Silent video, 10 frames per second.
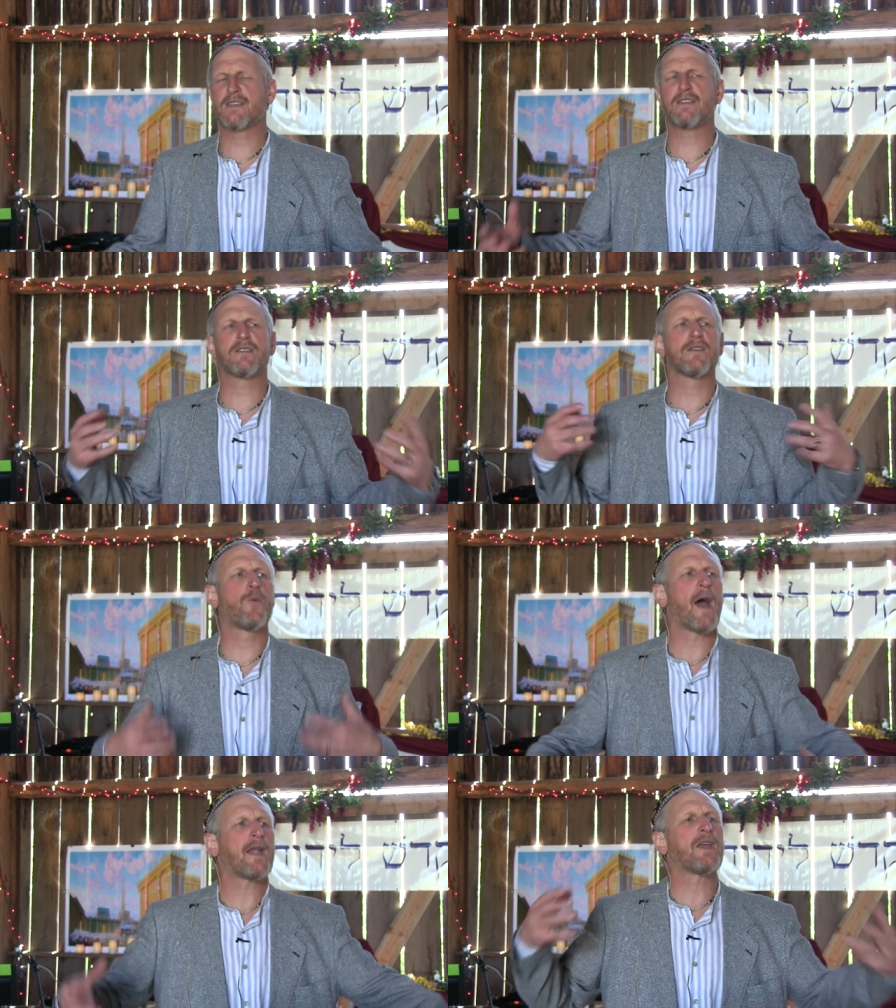these are the
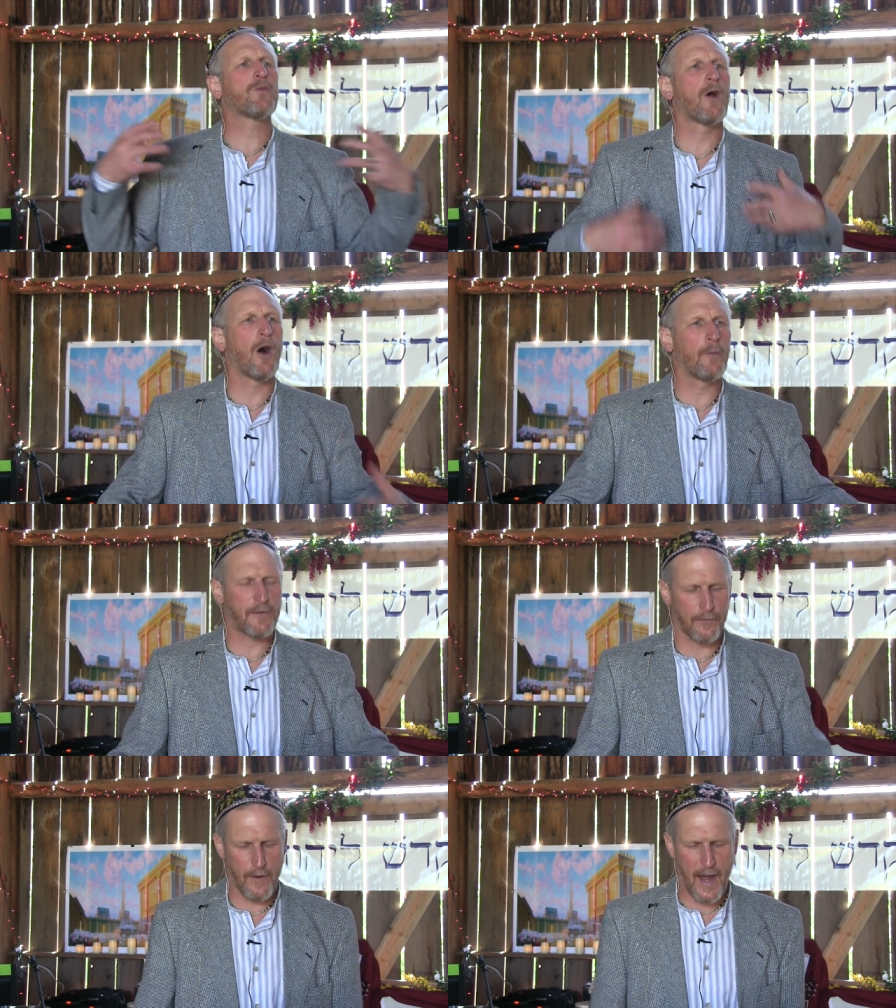wedding
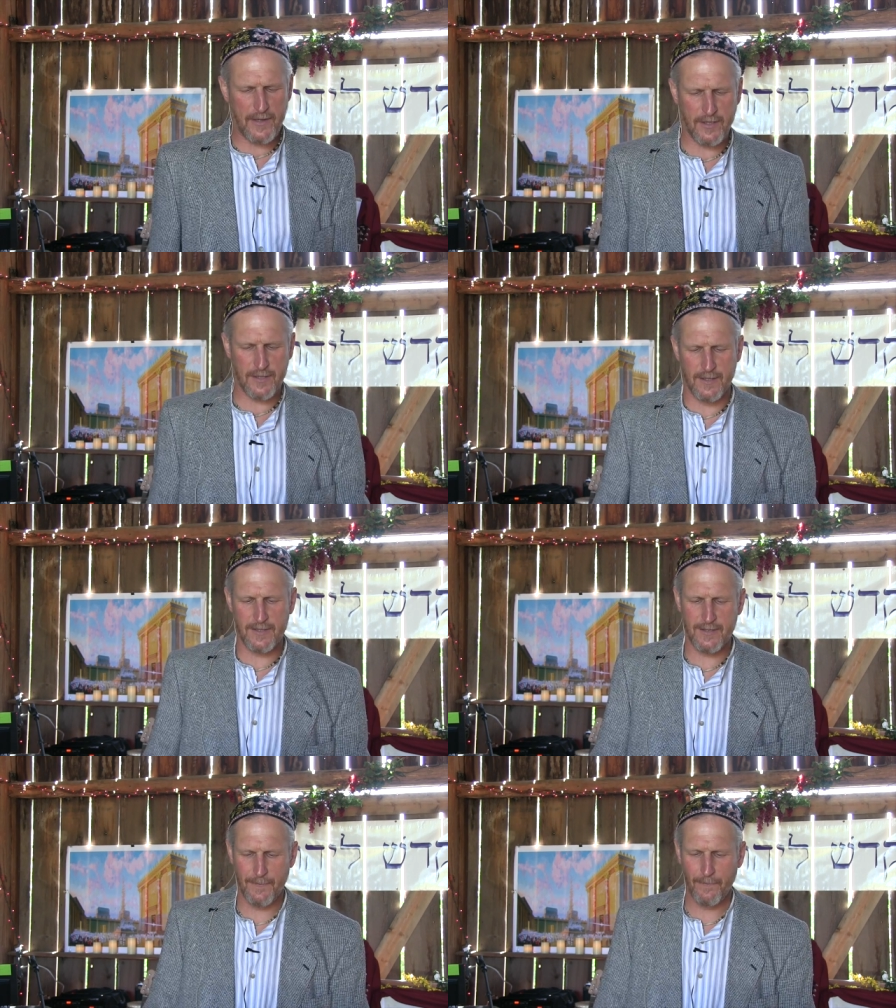robes of
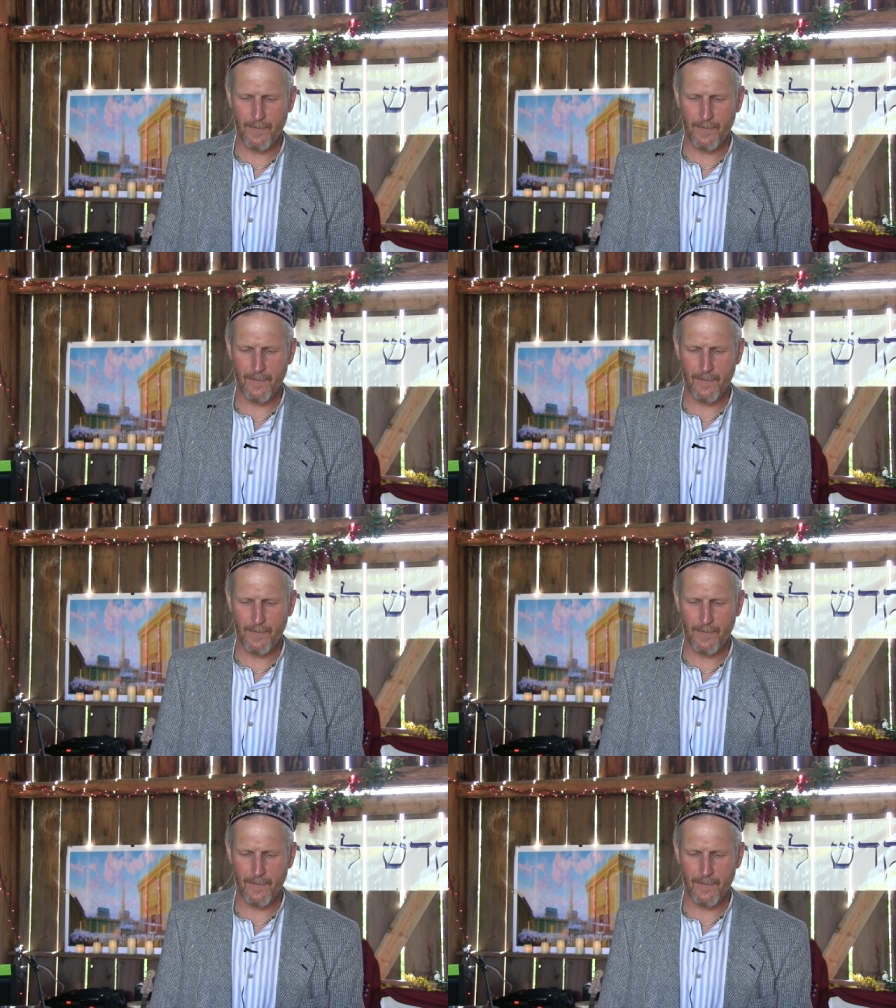righteousness